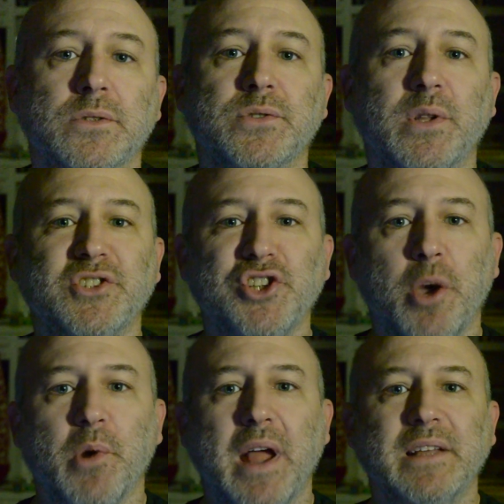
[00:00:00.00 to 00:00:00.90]
So let's
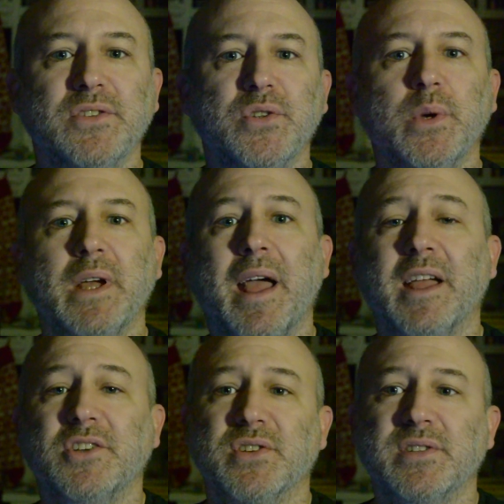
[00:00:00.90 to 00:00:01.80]
jump right into it
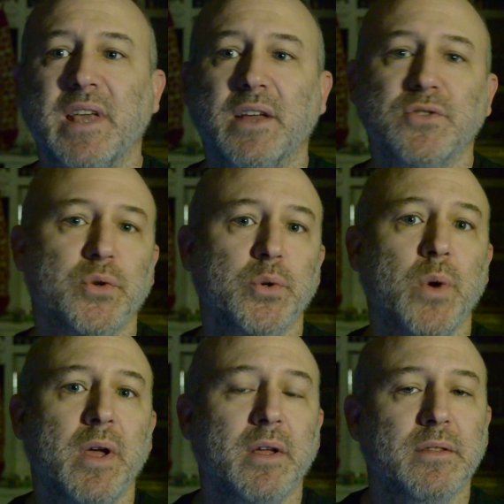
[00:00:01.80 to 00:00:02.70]
and just get
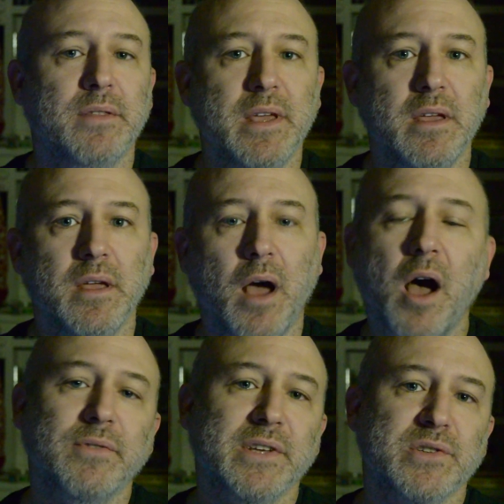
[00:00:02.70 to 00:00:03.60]
to the
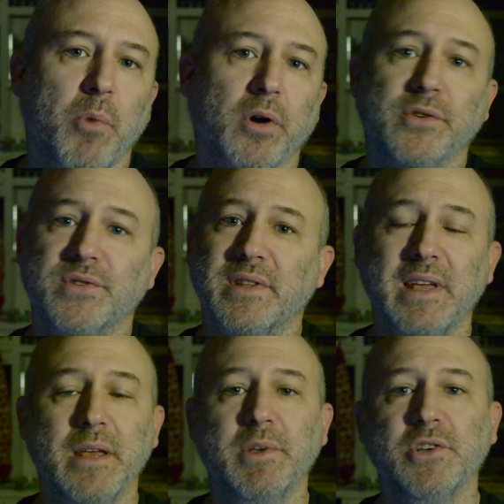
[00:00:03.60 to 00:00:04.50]
obvious markers in
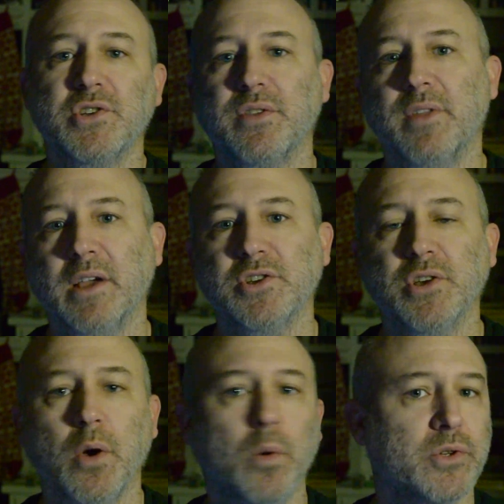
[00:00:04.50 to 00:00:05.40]
the image that
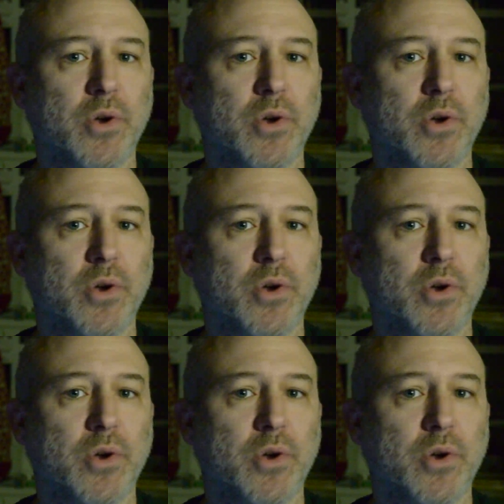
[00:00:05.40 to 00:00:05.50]
show